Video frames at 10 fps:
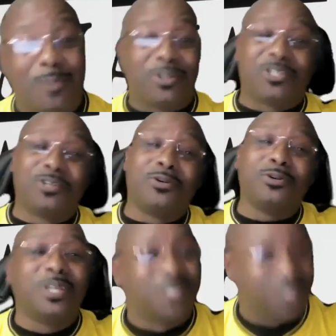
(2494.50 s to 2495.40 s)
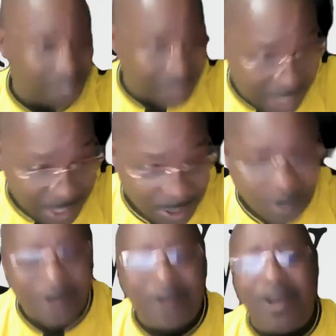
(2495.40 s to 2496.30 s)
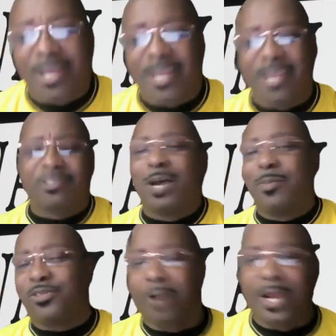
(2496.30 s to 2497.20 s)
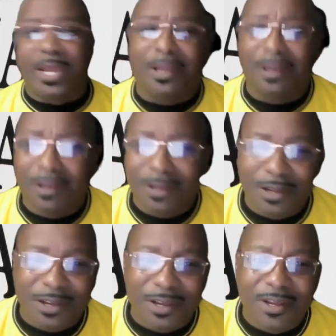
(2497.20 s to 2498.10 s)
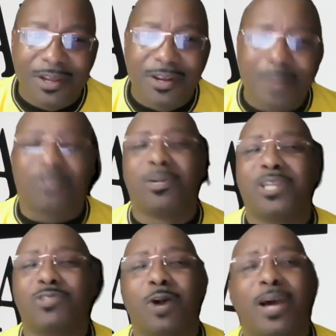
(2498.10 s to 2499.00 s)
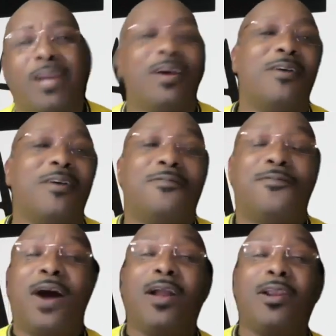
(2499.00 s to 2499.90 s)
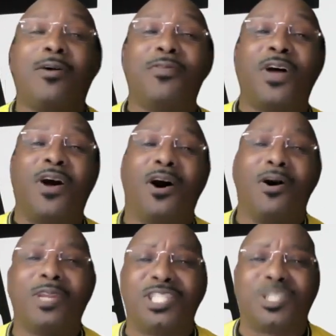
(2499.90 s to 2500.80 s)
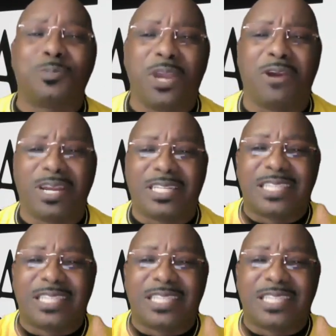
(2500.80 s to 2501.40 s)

two, study the word. And here's number three. Number three is what? Follow the Holy Spirit's